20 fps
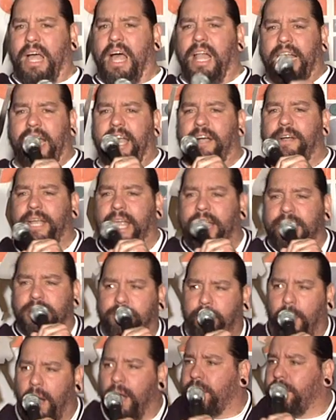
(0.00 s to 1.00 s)
Larry
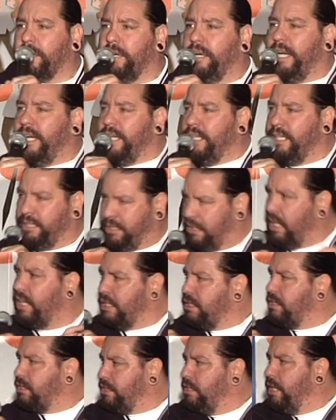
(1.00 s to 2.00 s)
H. Parker, eh? He
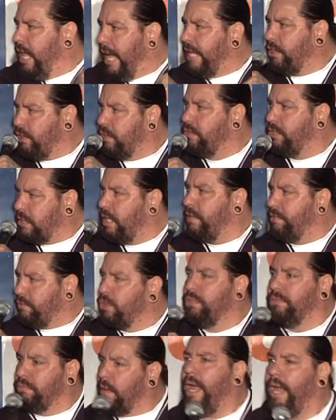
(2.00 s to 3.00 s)
does like those stuff
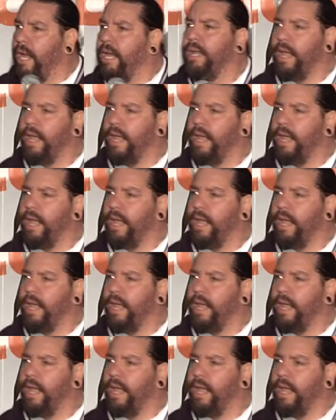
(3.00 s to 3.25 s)
too, right?